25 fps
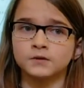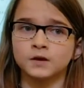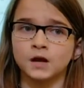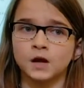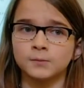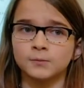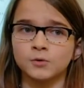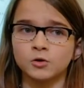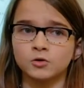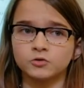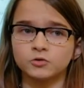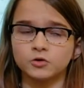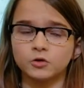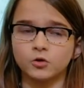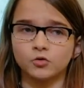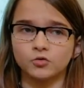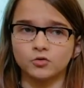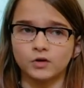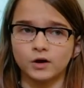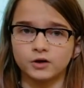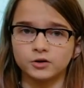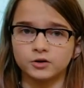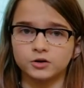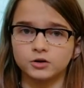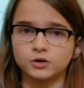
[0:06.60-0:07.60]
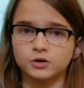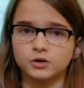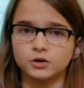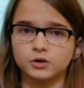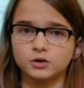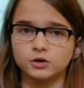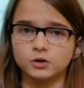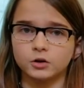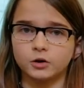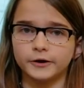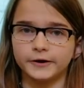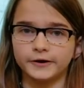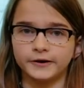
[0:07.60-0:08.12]
I'm also a writer,
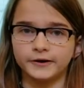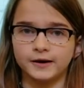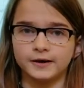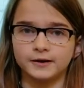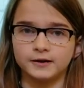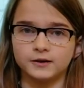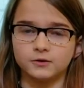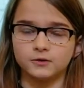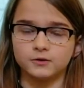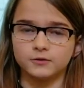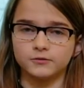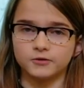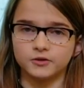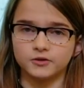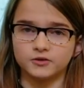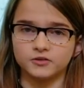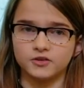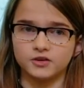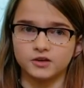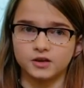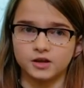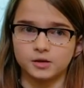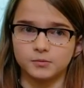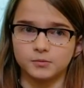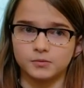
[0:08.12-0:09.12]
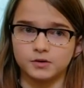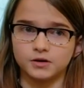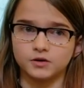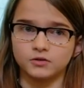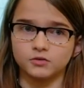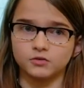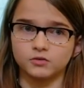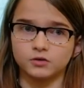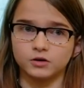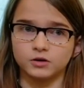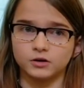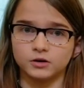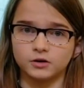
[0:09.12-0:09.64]
lawyer, and a university
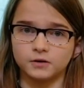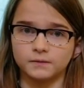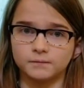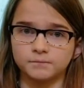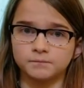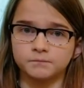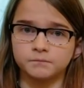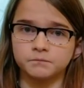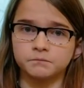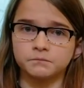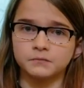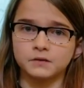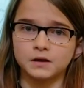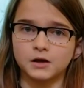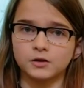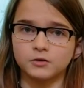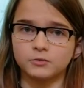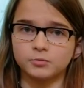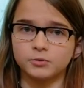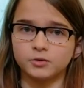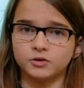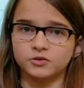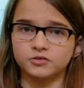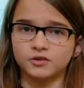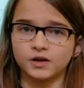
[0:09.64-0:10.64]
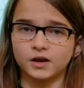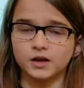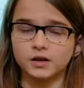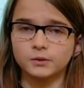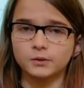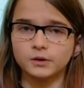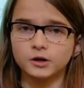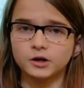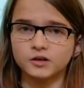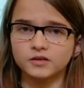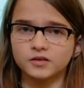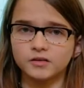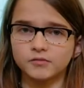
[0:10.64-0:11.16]
administrator. I was born
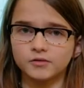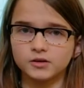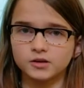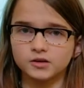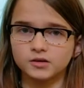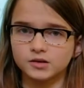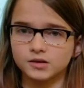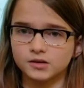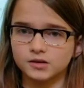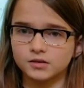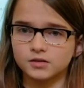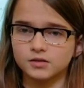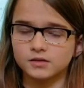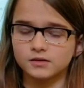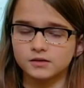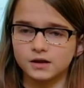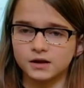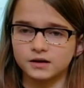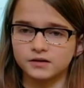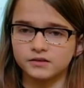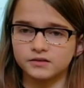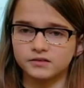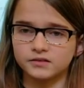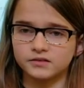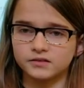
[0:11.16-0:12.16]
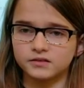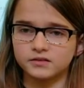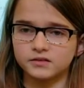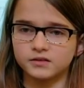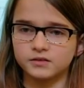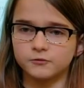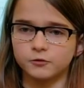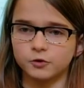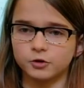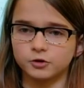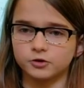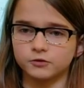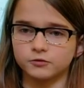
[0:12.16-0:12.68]
January 17,
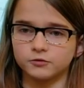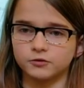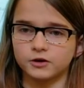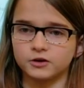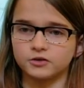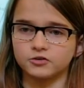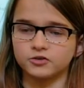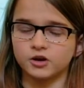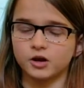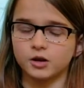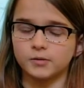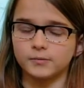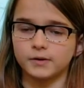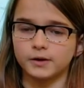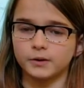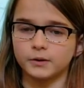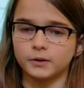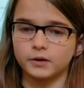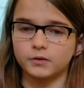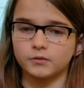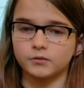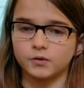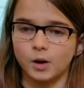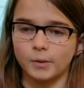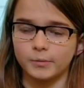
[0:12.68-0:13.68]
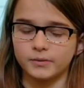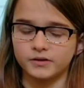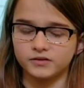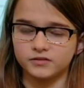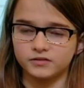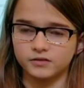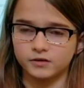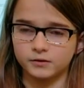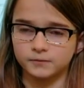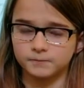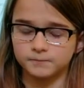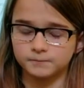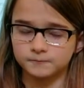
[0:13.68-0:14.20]
1964 to Frazier and Marion
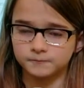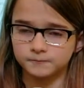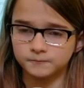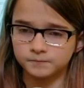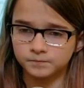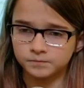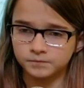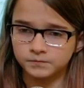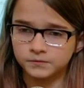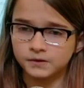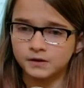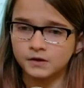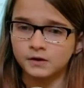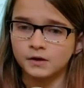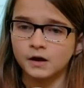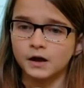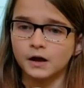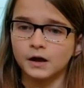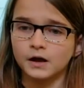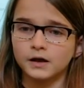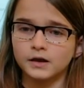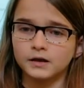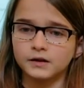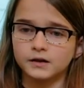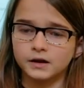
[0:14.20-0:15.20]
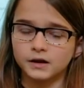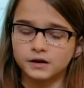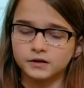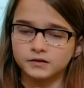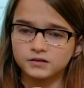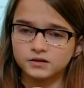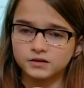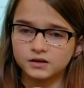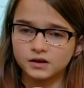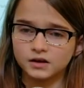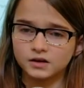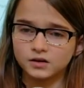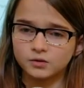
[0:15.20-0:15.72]
Robinson. In
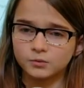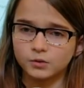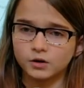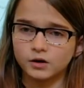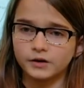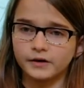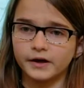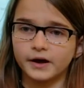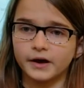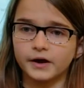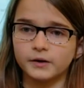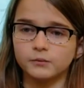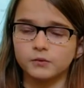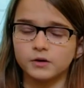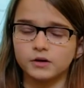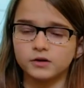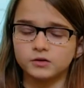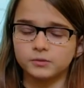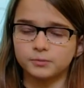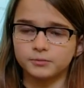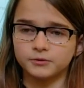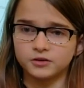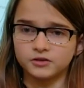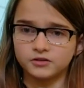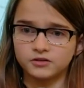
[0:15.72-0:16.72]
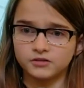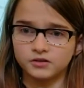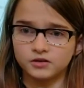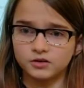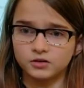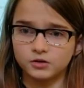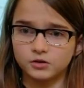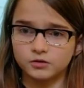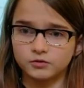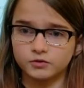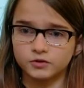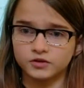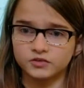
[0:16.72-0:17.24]
1981, I went to Princeton
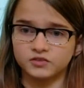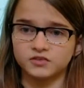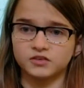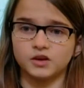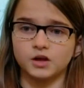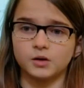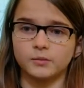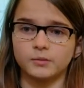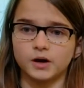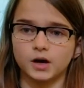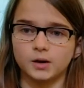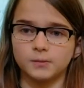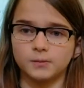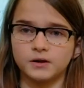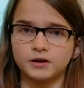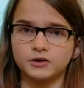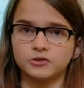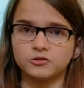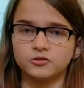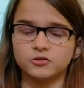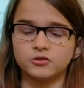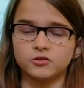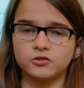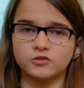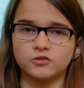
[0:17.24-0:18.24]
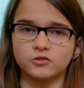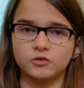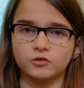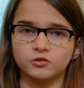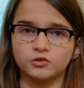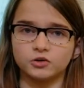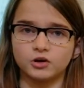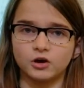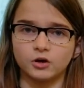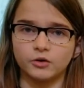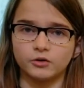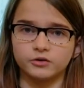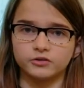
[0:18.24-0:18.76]
University, where I majored in
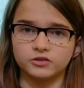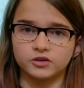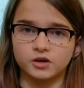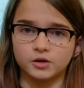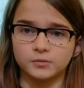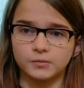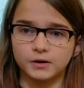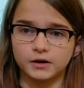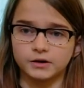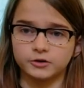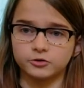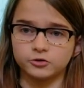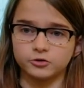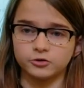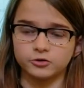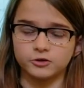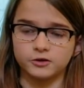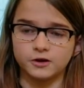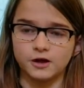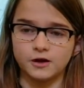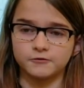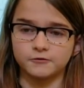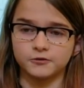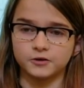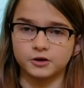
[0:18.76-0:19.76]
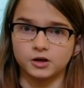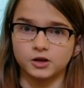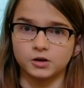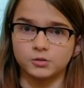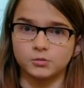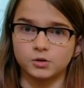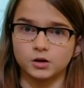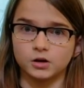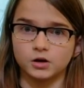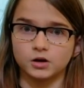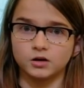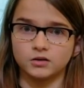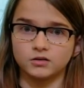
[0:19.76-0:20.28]
sociology and minored in African
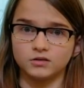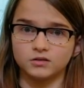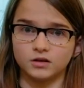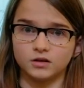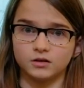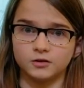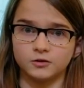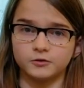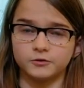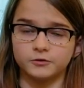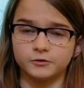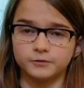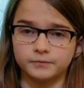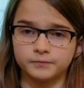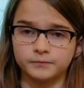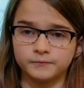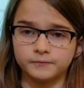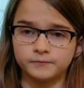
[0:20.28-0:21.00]
American studies.